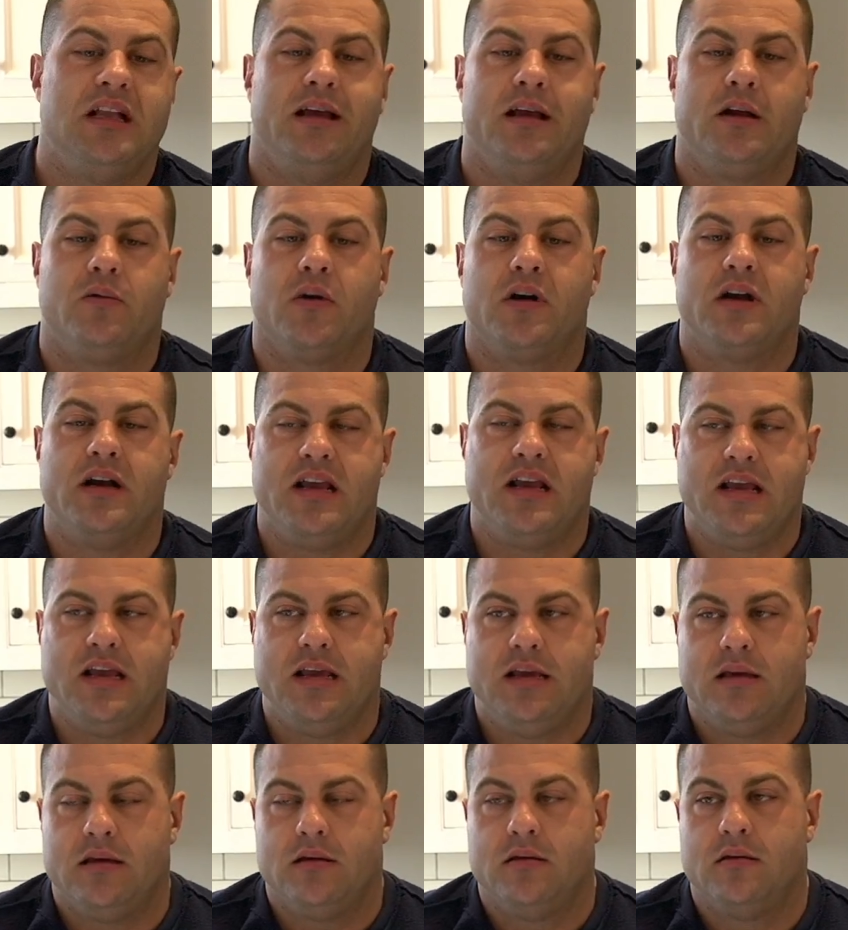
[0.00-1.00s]
not like we're gonna
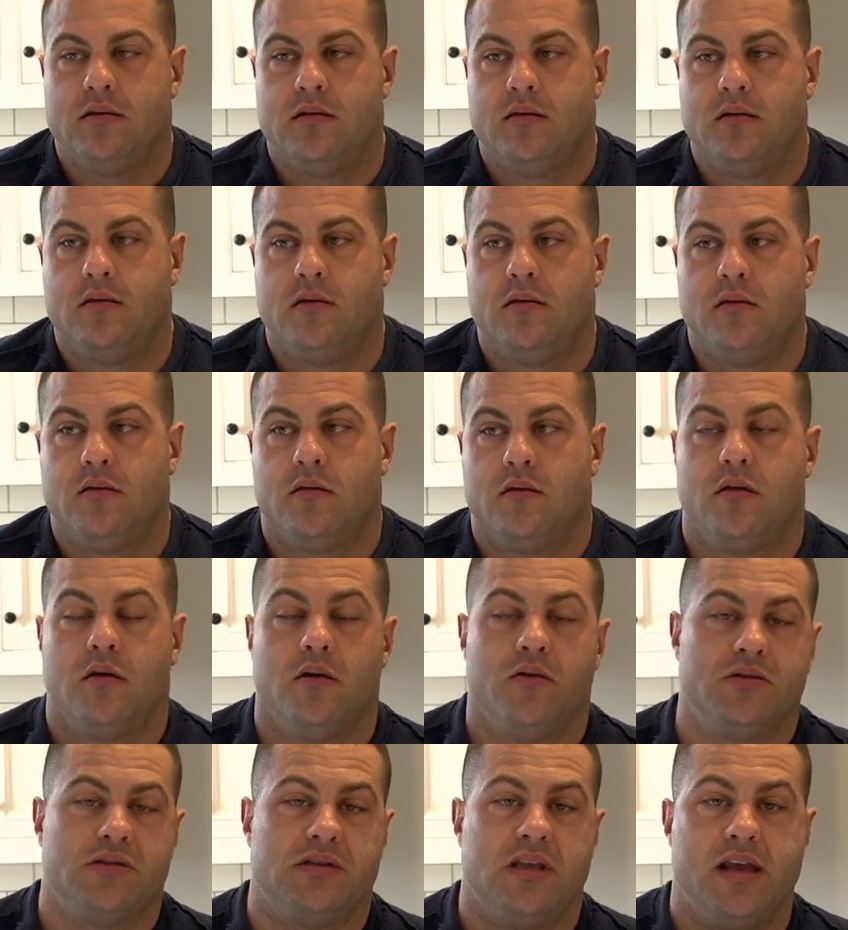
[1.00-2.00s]
eat
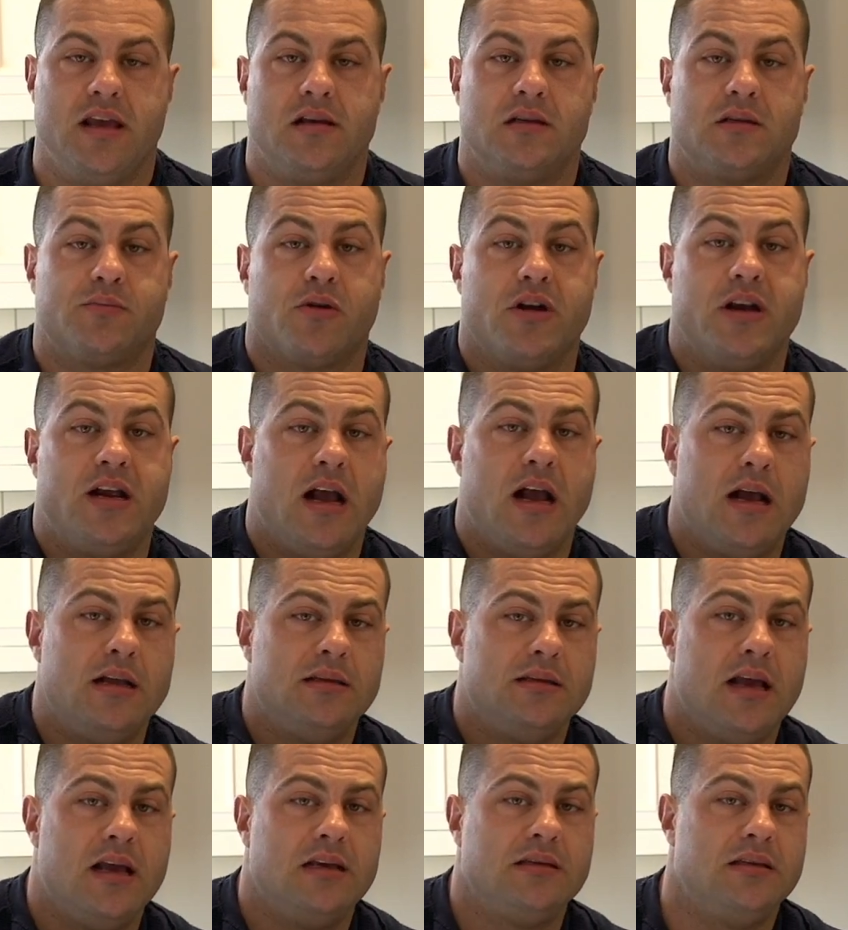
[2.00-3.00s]
those things
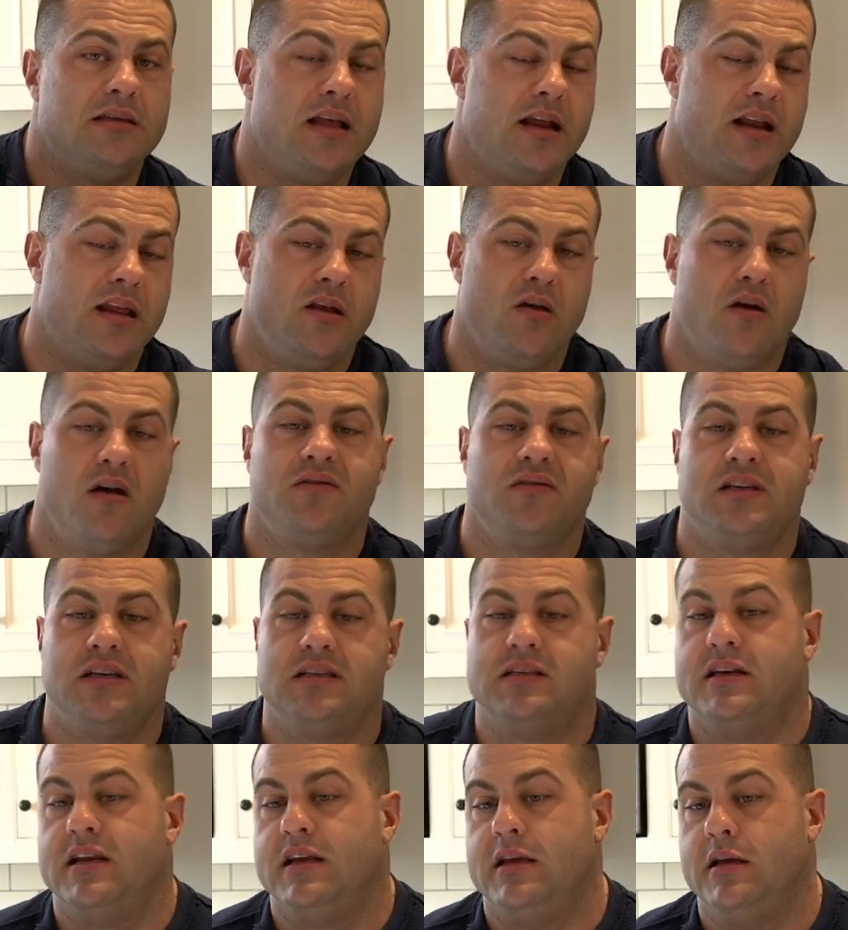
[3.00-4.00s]
pre-contest and then in the off
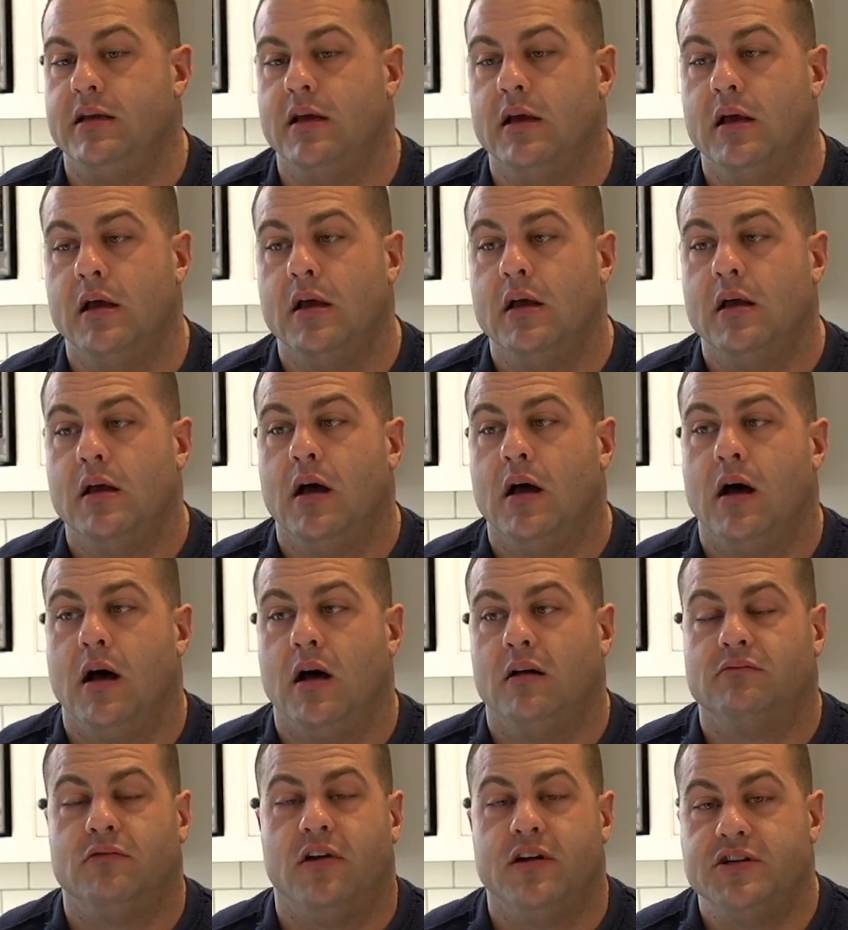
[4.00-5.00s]
season eat
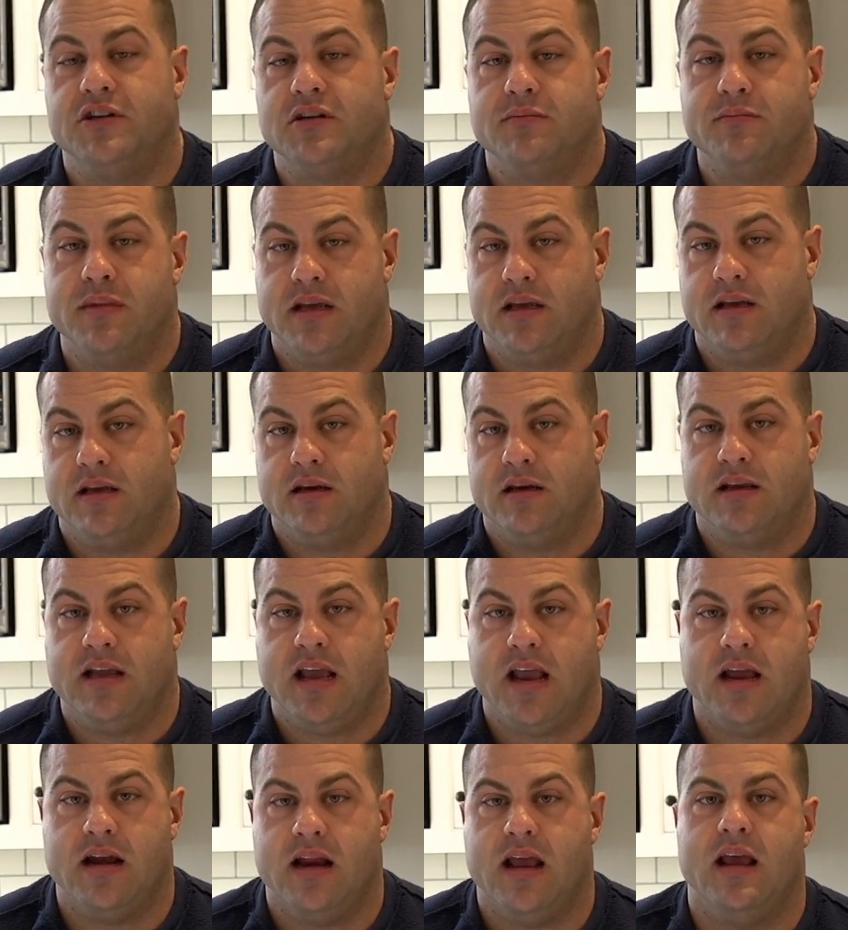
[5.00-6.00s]
lunch meat and canned